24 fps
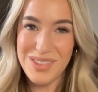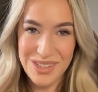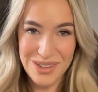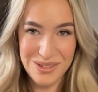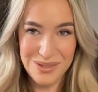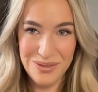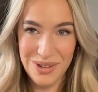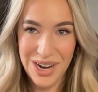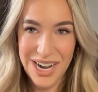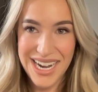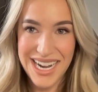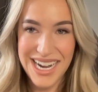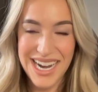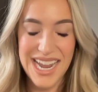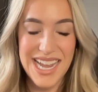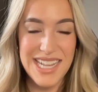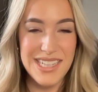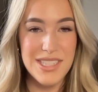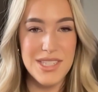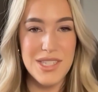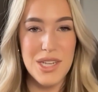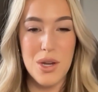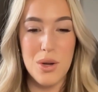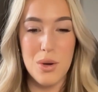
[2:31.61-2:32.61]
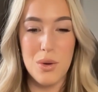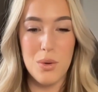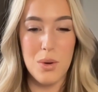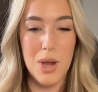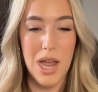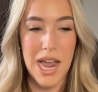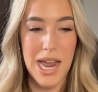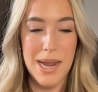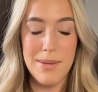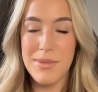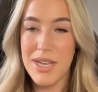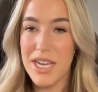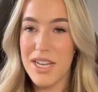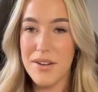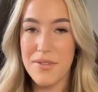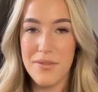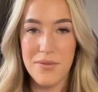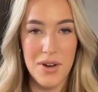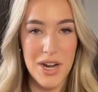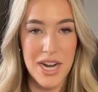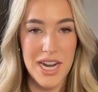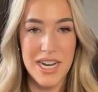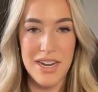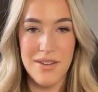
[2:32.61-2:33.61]
Right. And so I'm not
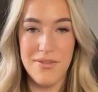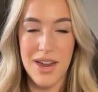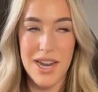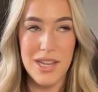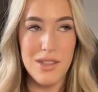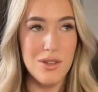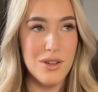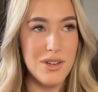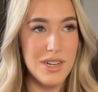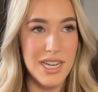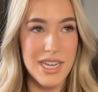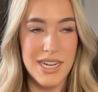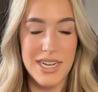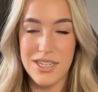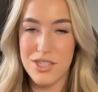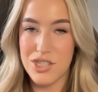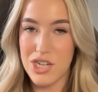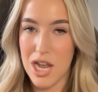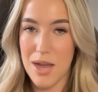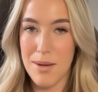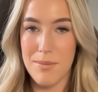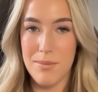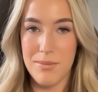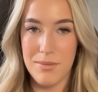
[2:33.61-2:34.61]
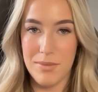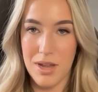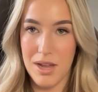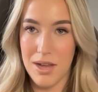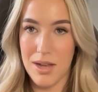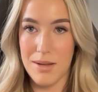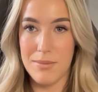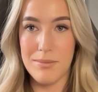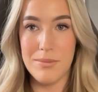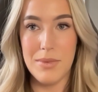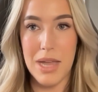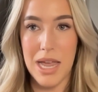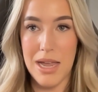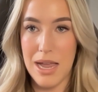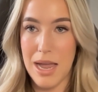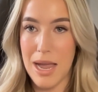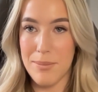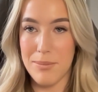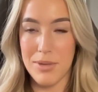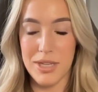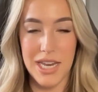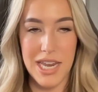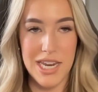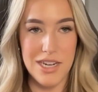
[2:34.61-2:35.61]
afraid if I look at a job
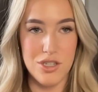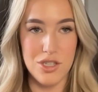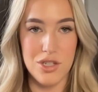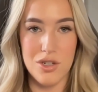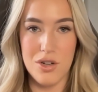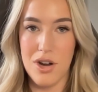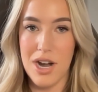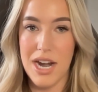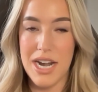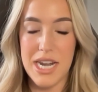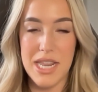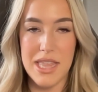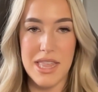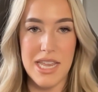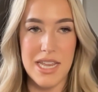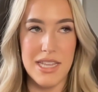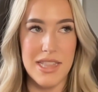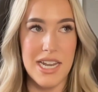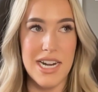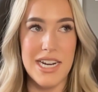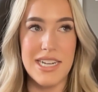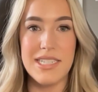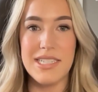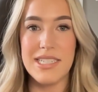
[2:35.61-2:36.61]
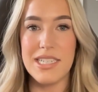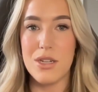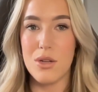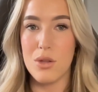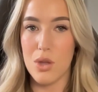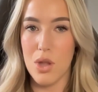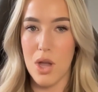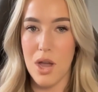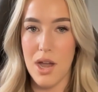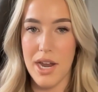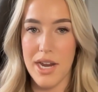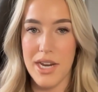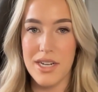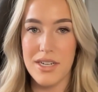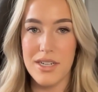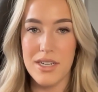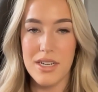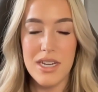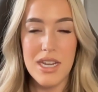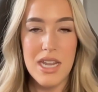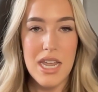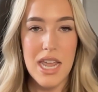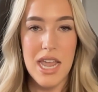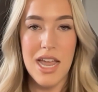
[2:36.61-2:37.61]
application or anything that I see online,
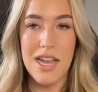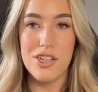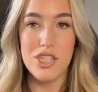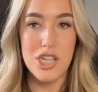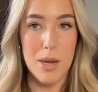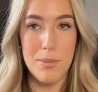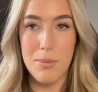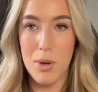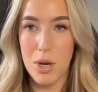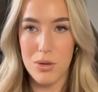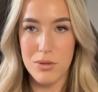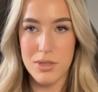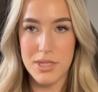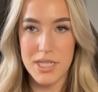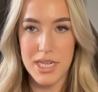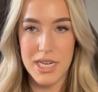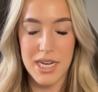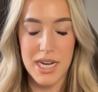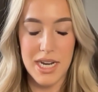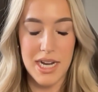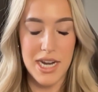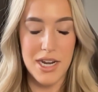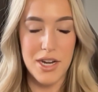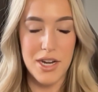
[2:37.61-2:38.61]
a job posting, and I